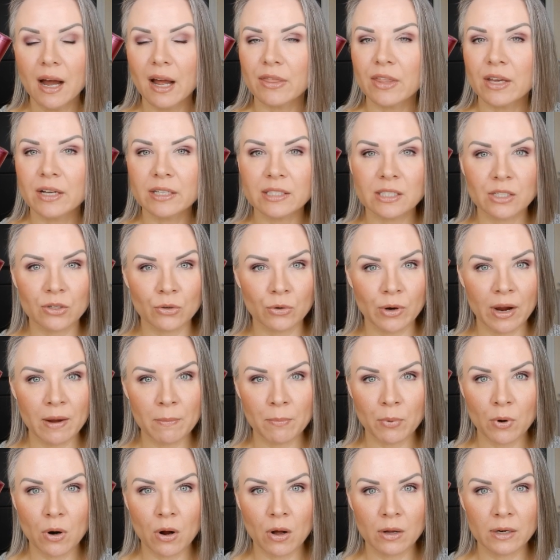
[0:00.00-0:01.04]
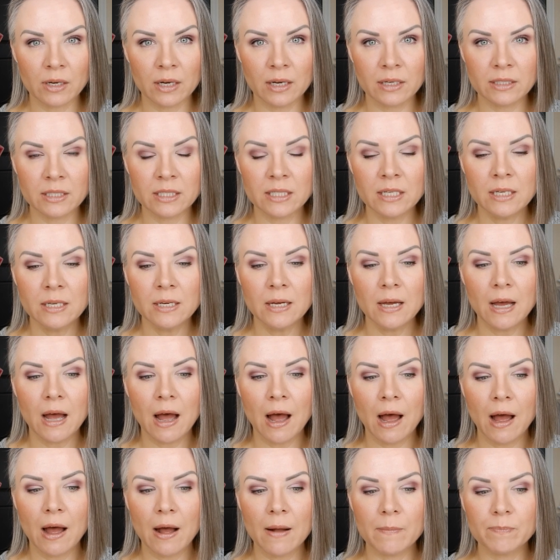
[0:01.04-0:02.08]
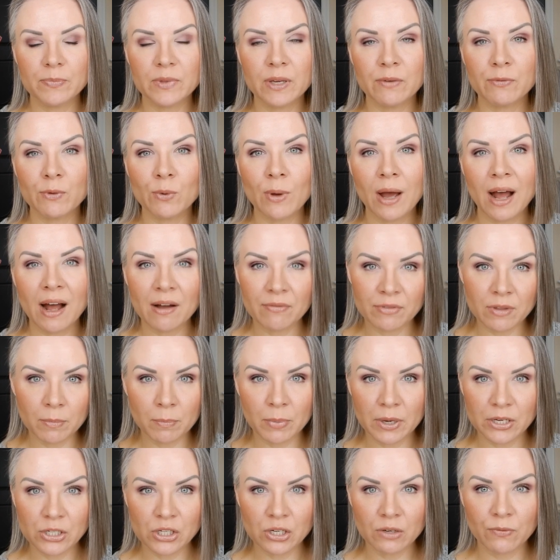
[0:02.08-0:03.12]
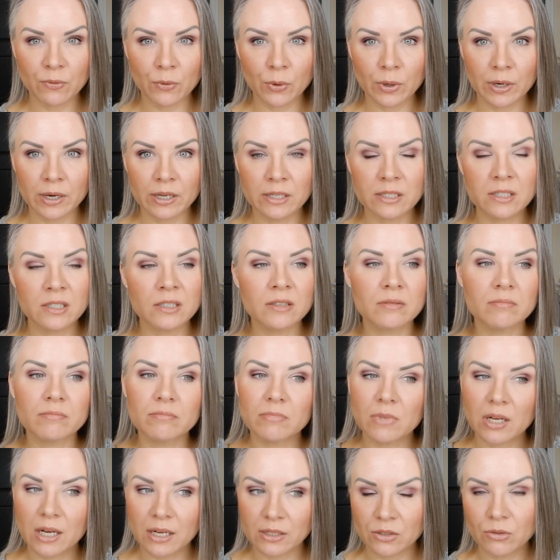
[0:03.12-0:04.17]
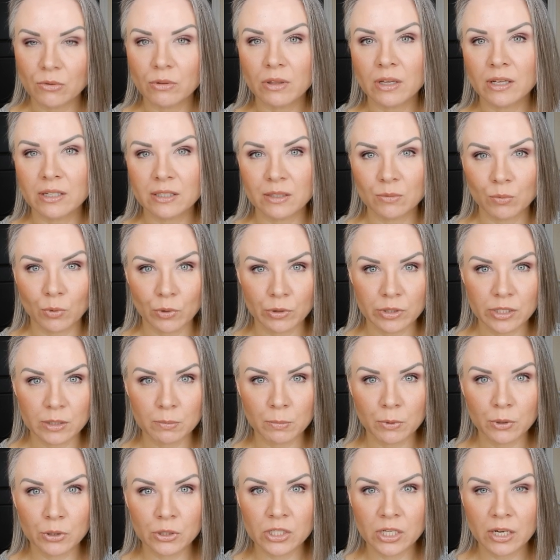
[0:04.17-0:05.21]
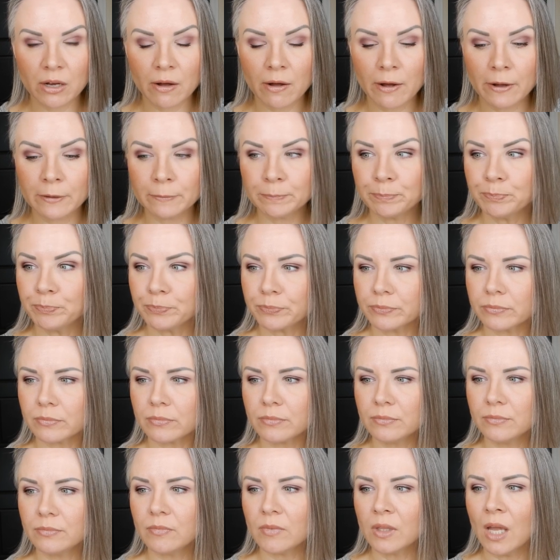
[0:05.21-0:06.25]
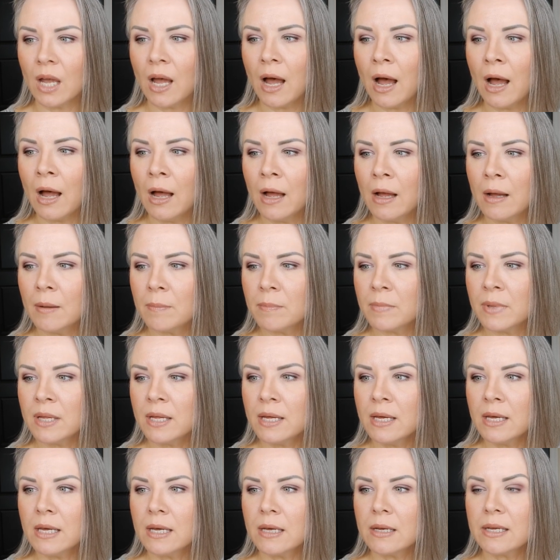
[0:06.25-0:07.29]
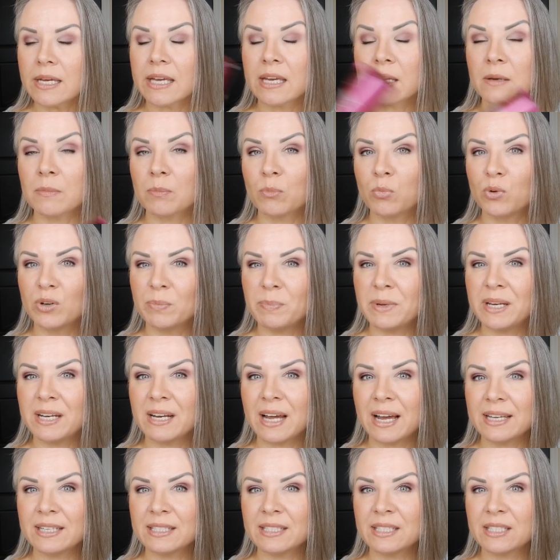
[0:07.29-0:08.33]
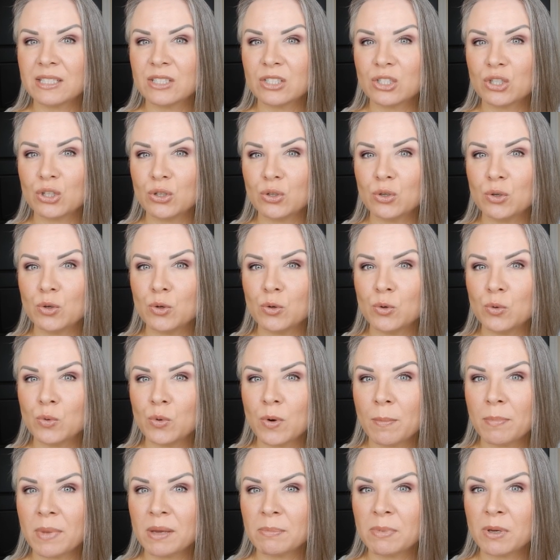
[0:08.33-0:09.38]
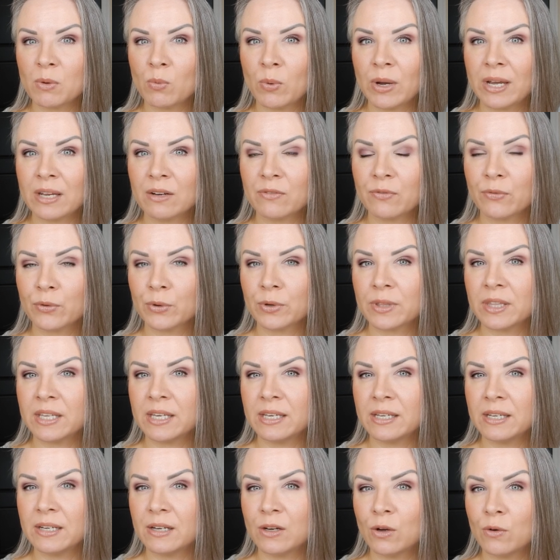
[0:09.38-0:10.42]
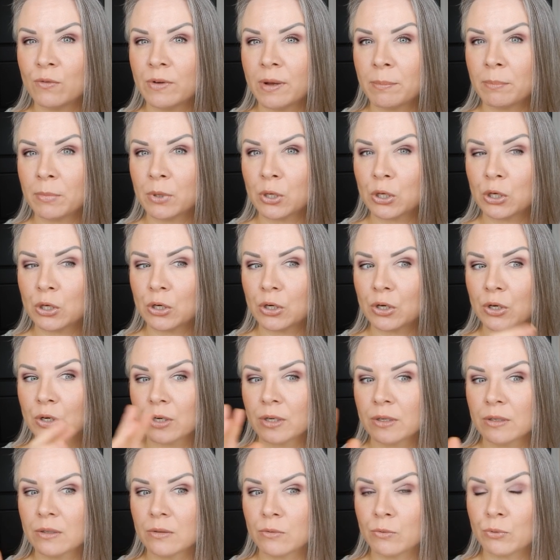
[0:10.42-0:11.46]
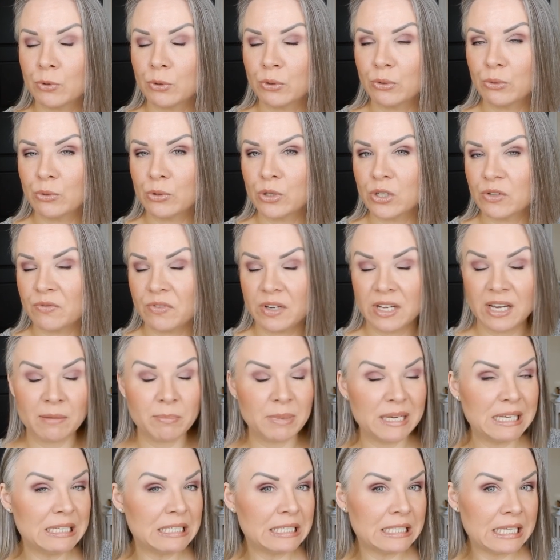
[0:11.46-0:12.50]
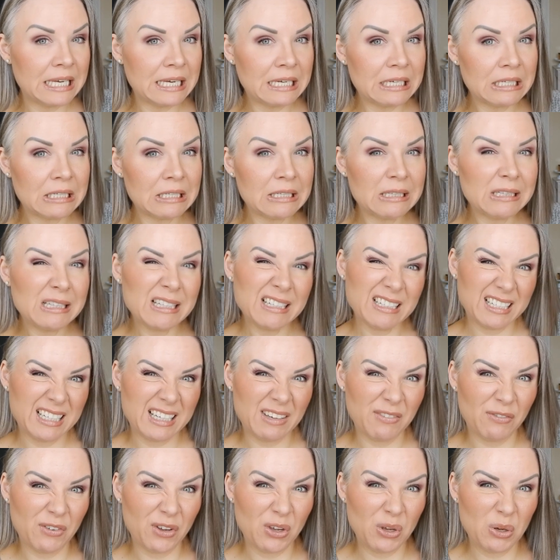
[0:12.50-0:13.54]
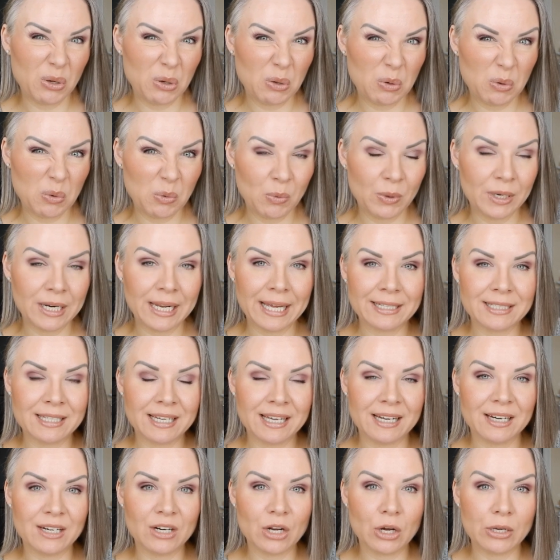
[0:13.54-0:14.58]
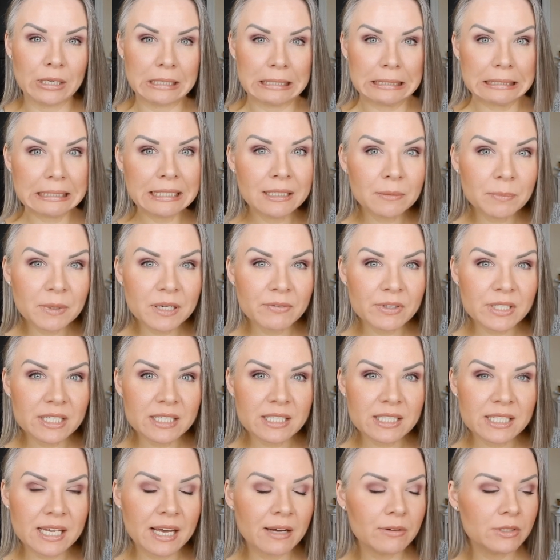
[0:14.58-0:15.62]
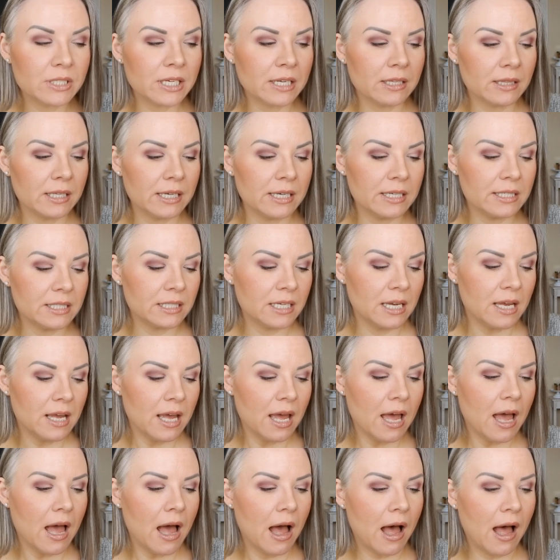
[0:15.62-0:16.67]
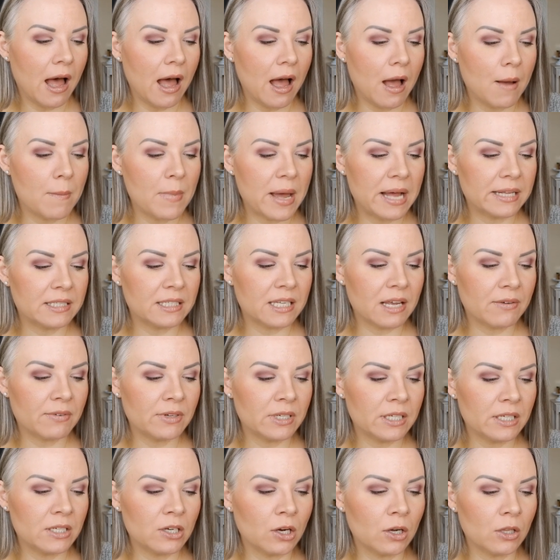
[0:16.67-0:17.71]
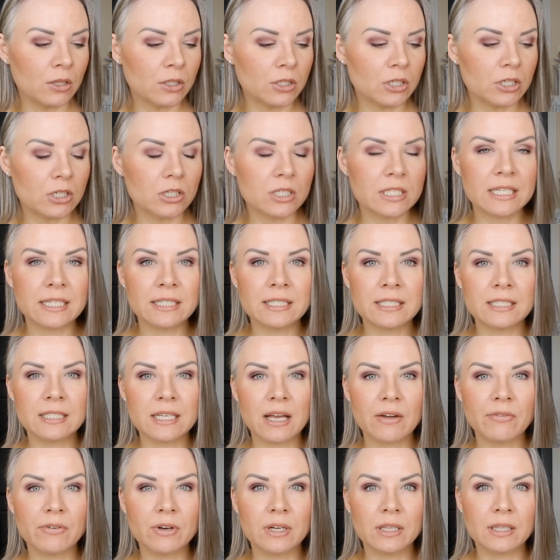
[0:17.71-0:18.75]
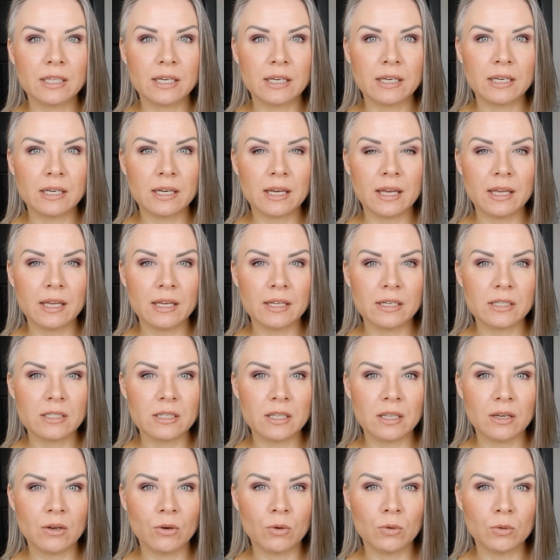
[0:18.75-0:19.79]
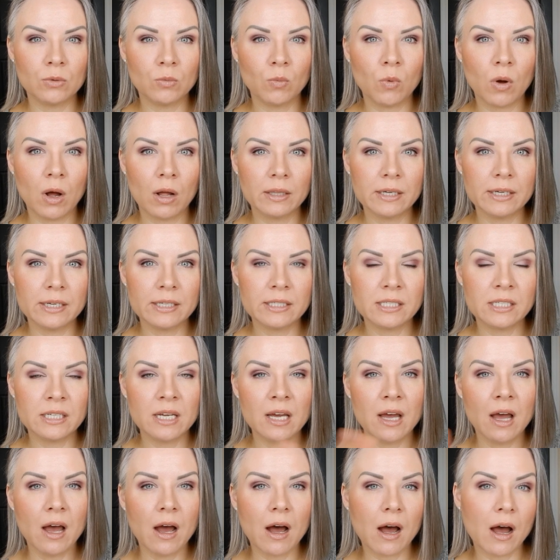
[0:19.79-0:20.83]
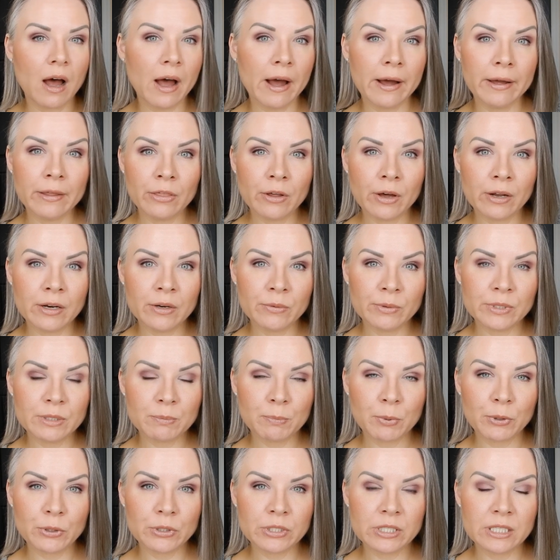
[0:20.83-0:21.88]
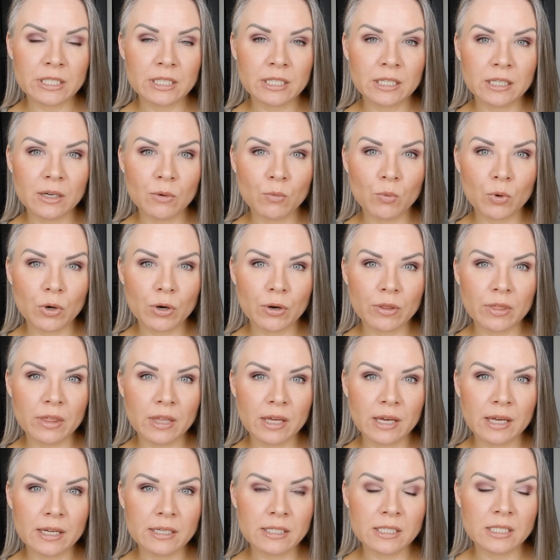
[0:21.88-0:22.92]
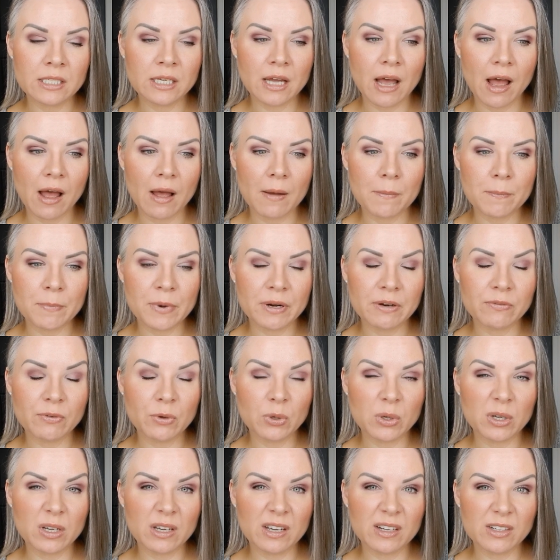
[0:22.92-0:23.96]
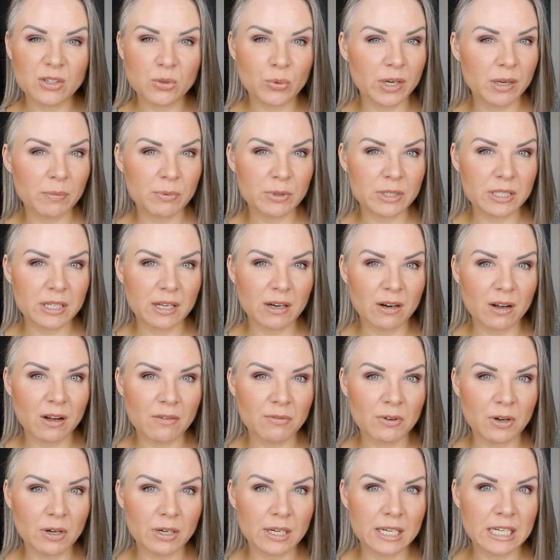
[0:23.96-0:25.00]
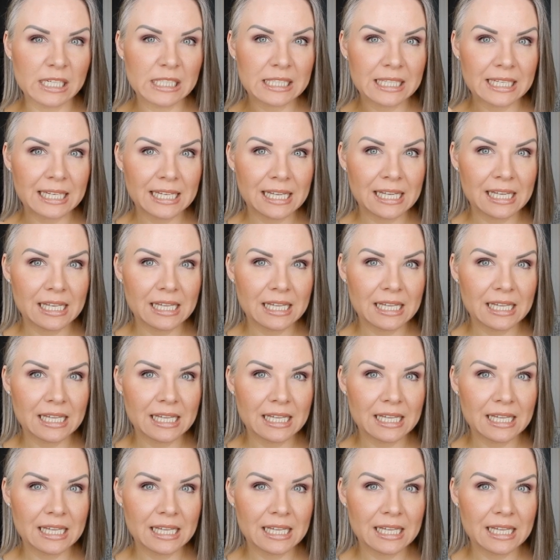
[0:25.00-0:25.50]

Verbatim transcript: I think it's a great product. Um, if you have the budget for it, I do think it's worth splurging on. Um, it would be nice to maybe wait for the November Rouge VIB sale if you would like to get it on a little bit of a discount at least. Um, at $70, it is definitely a hit to the old wallet. I thought it was personally worth it, um, but if you can get 20% off on it,